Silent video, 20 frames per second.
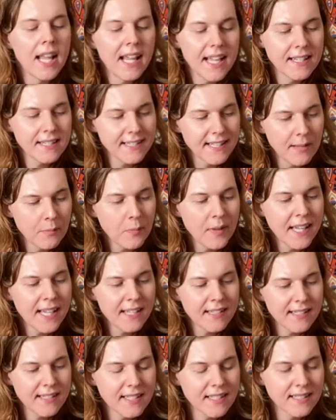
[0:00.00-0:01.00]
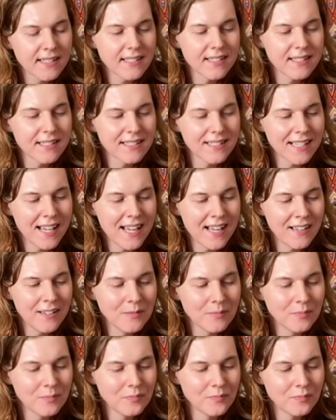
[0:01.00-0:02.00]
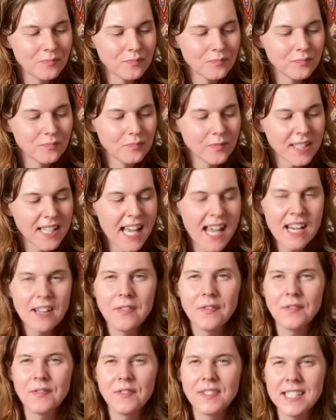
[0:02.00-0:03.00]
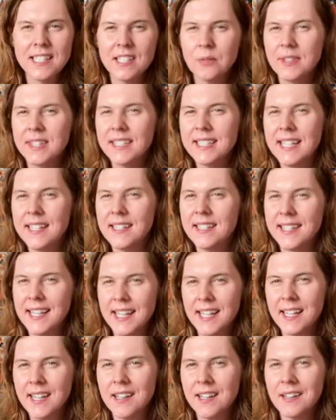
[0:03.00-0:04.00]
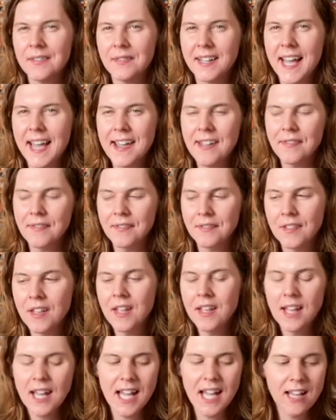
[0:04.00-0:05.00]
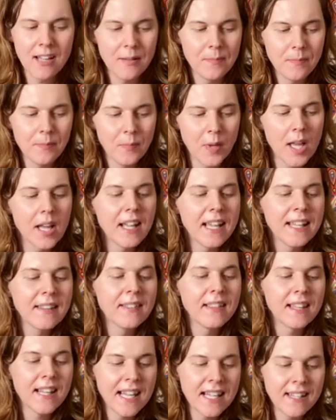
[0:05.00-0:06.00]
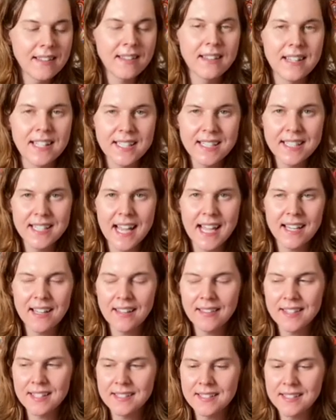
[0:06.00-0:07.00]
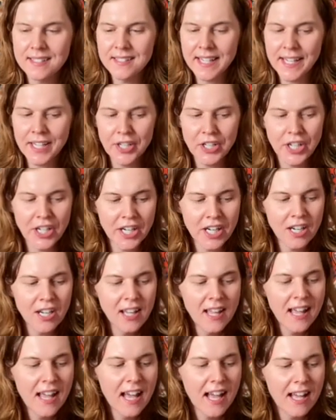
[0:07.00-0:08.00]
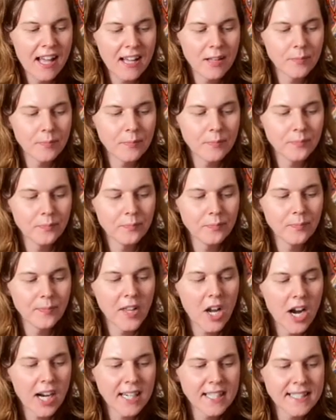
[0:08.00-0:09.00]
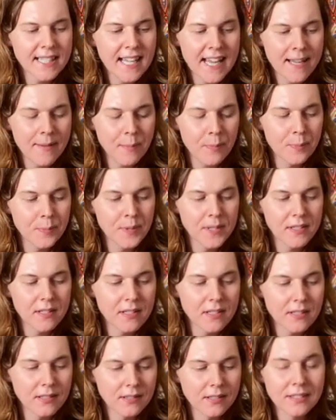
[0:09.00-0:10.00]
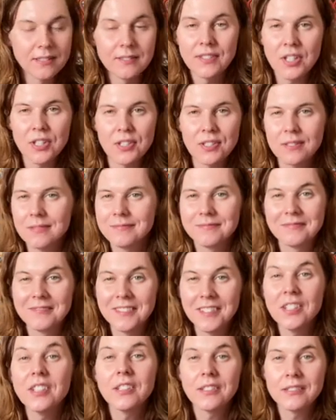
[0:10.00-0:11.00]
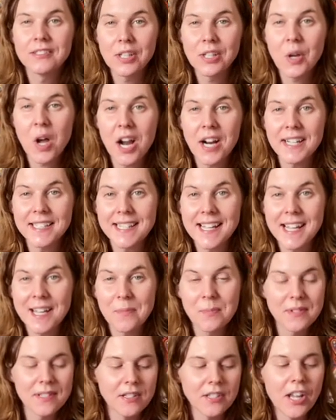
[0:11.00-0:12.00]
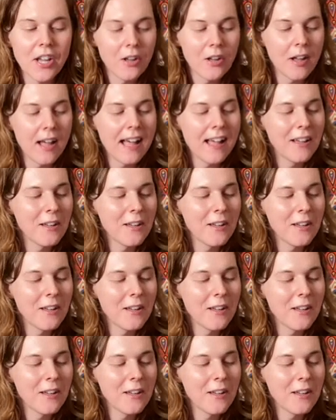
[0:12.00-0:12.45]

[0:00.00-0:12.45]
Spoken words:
in some ways, it's kind of dealing with the day-to-day of life. In this deck, the Sustainer, the archetypes, there's archetypes. No.